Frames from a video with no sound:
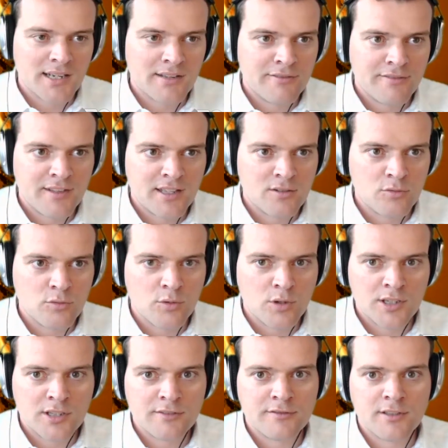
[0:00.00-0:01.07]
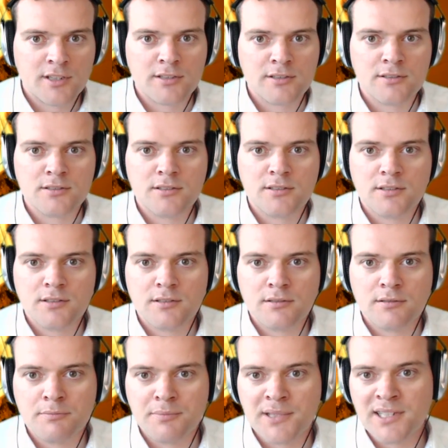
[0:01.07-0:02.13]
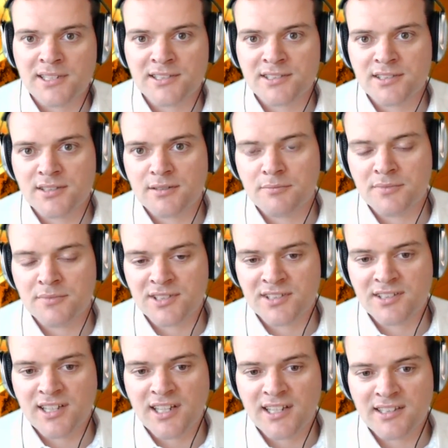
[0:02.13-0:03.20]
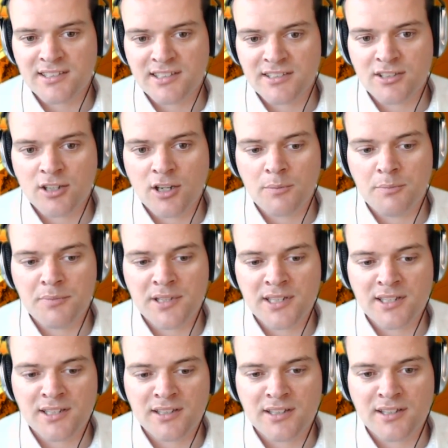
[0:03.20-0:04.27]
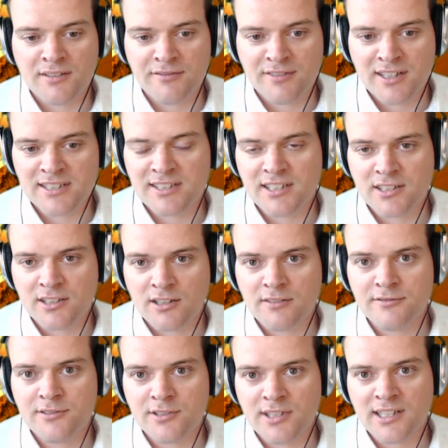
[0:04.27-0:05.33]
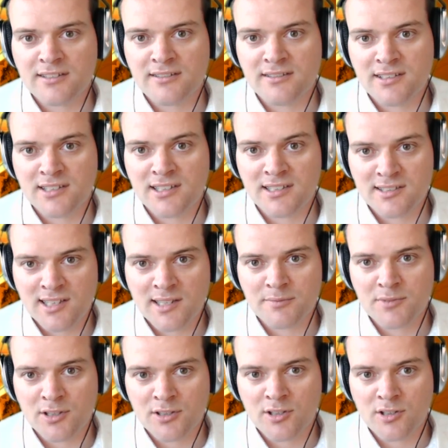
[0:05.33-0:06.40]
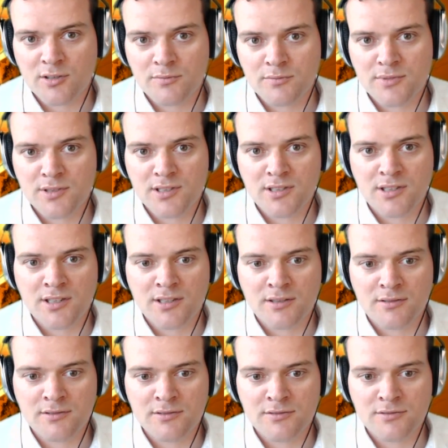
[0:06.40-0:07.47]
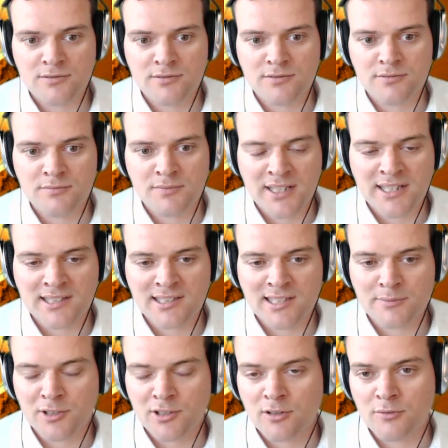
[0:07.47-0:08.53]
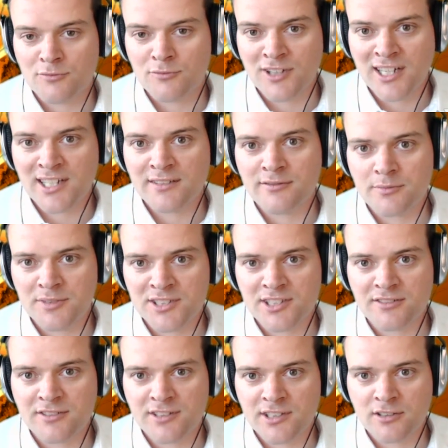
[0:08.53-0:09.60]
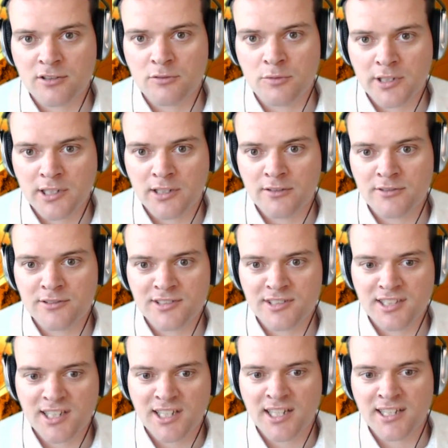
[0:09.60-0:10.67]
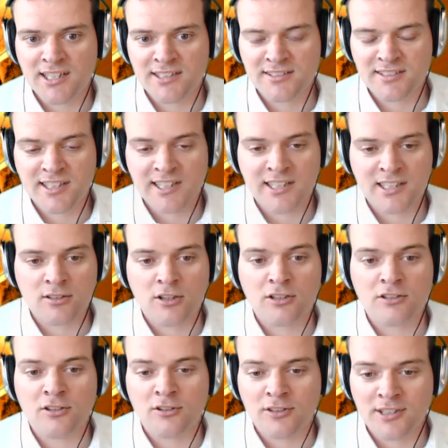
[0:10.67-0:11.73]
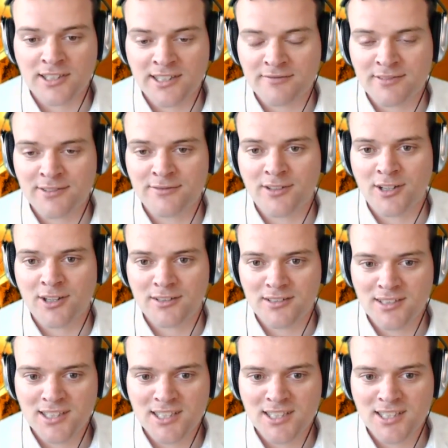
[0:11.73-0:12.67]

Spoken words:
think one of our biggest mistakes has not been investing enough to get GitLab.com, make GitLab.com ready for mission critical workloads. And it's taken a lot longer than we thought.